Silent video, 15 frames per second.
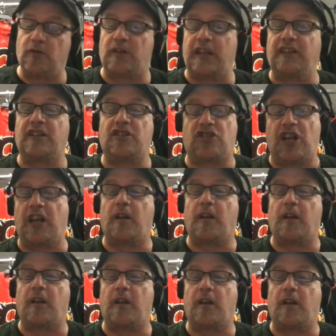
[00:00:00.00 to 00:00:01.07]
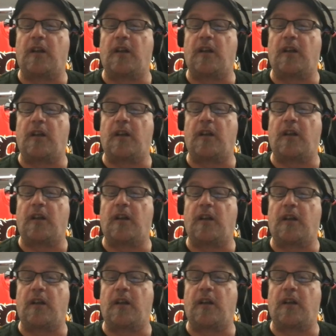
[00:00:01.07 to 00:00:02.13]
think that Jacob Markstrom will probably want back.